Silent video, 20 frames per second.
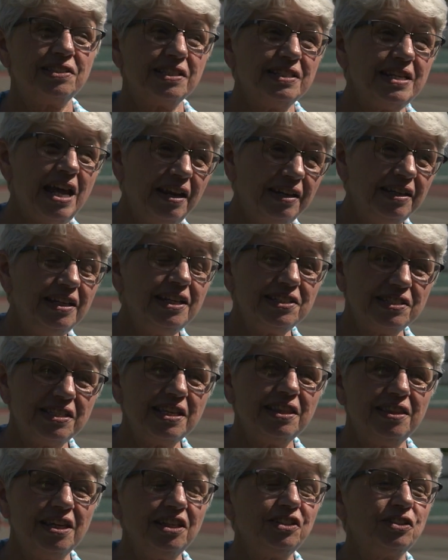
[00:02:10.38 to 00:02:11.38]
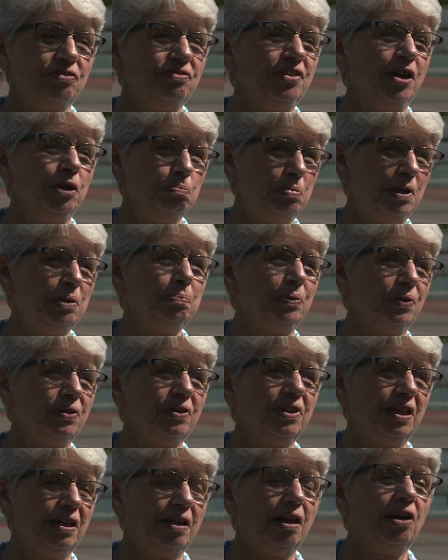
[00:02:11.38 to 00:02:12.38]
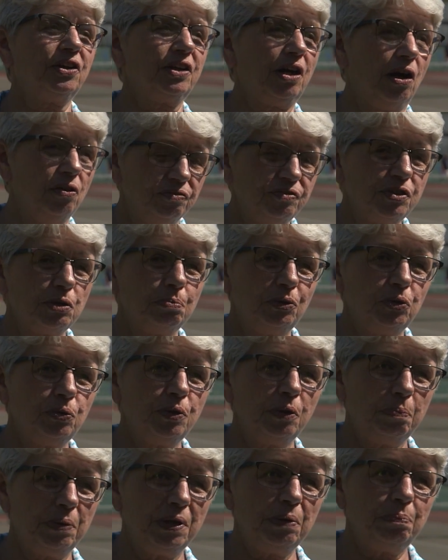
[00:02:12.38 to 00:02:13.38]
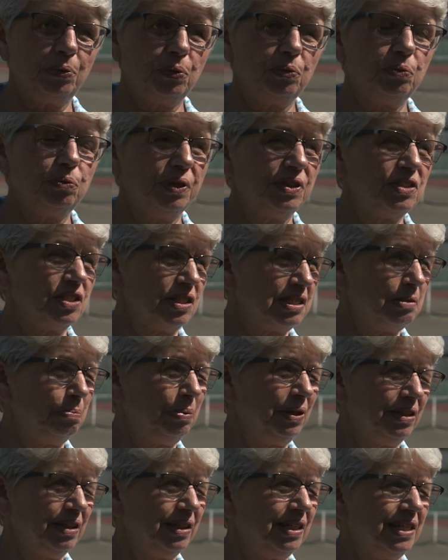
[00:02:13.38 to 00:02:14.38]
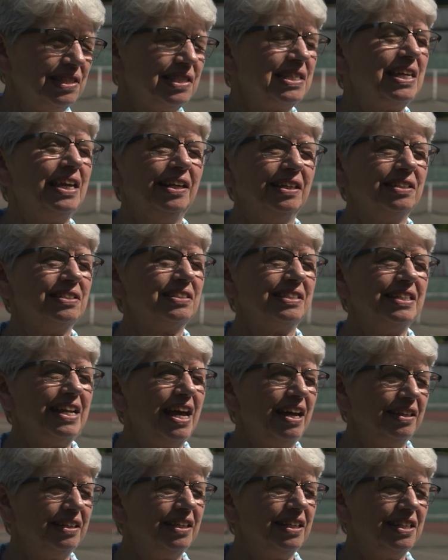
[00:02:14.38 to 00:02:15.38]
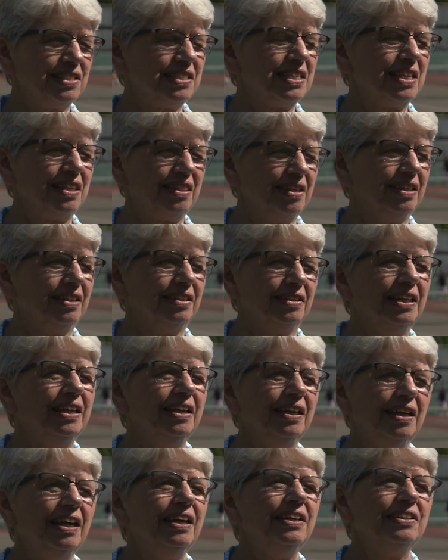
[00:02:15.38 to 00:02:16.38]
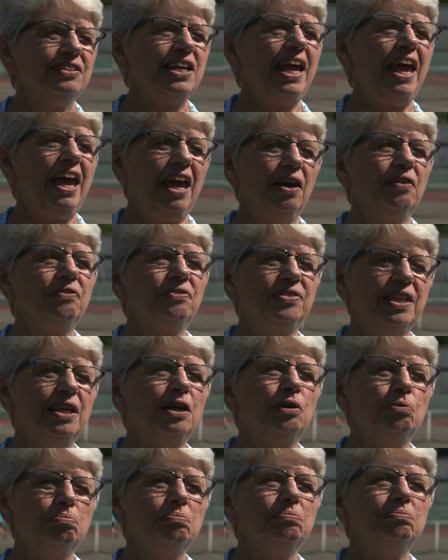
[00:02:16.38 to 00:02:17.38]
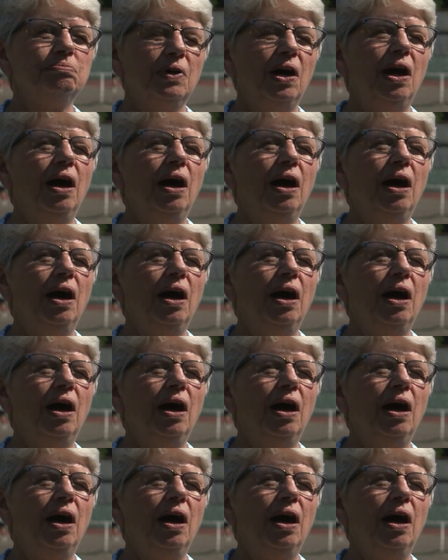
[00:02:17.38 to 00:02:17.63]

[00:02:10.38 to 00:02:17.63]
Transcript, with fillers: It's not an easy thing to find people that are comfortable with people with disabilities, and it's not an easy thing to have them